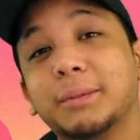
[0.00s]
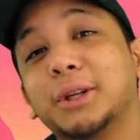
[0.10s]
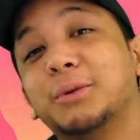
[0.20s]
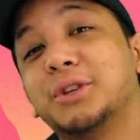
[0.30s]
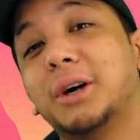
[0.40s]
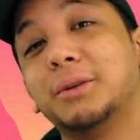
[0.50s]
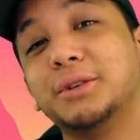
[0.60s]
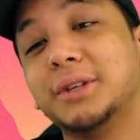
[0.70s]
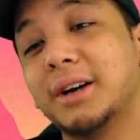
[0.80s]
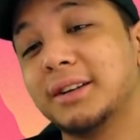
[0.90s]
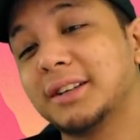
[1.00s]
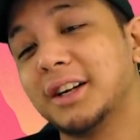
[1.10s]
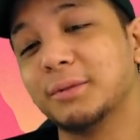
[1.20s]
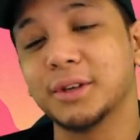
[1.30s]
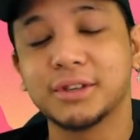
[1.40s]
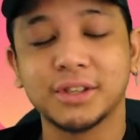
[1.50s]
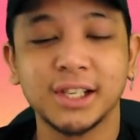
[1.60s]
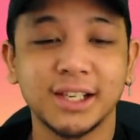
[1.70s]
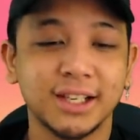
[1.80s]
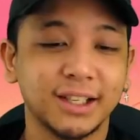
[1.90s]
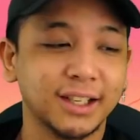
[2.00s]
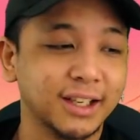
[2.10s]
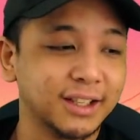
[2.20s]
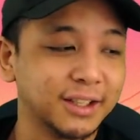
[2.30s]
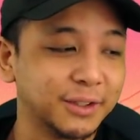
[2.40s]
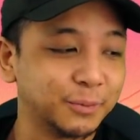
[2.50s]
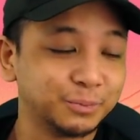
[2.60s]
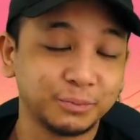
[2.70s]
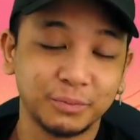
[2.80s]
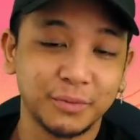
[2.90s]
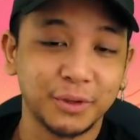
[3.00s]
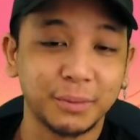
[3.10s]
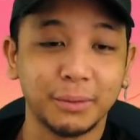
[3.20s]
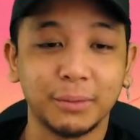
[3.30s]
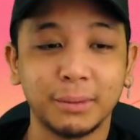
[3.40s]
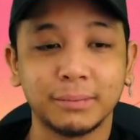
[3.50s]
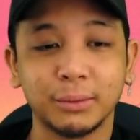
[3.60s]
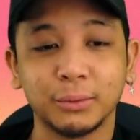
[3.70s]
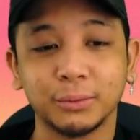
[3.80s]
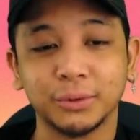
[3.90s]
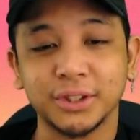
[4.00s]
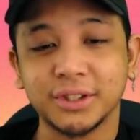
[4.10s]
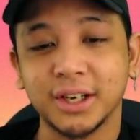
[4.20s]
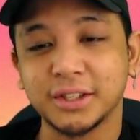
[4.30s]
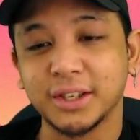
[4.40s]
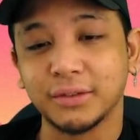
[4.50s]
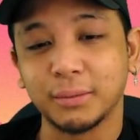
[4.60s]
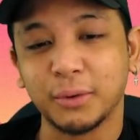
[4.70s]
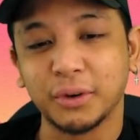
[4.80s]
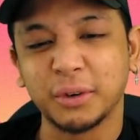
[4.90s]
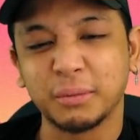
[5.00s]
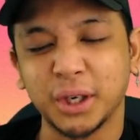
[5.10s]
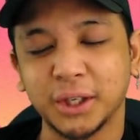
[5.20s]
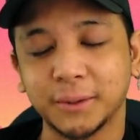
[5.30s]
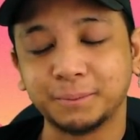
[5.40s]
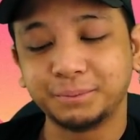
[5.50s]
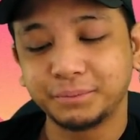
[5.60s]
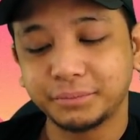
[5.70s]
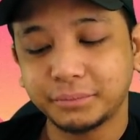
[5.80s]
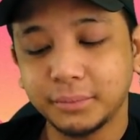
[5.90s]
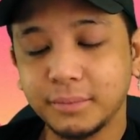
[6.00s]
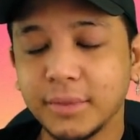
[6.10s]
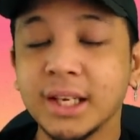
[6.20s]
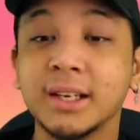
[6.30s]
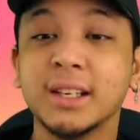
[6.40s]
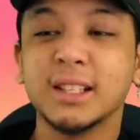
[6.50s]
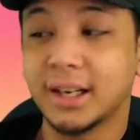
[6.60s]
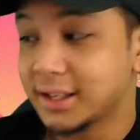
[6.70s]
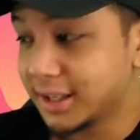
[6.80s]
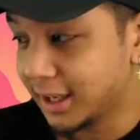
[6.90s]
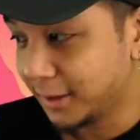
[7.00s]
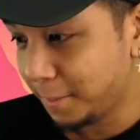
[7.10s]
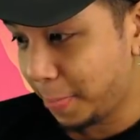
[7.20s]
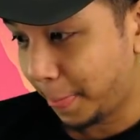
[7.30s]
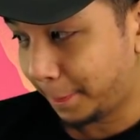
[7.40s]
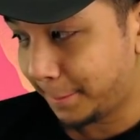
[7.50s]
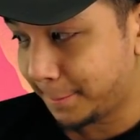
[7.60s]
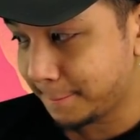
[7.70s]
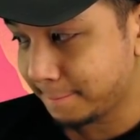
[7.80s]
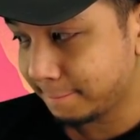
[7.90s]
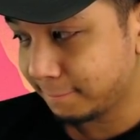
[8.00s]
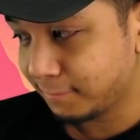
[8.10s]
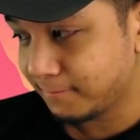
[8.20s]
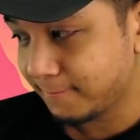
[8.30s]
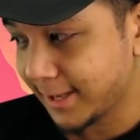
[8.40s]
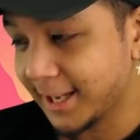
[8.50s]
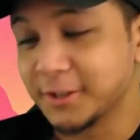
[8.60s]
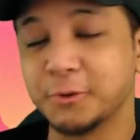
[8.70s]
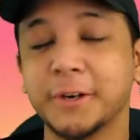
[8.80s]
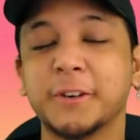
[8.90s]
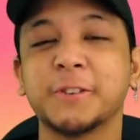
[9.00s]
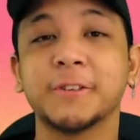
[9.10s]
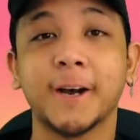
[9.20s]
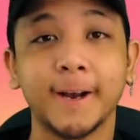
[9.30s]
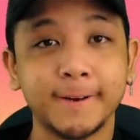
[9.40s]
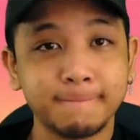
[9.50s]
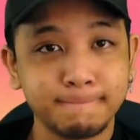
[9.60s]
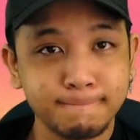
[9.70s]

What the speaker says: me know what y'all would do down in the comments. And maybe we'll discuss it even more. But Sasuke has joined our side.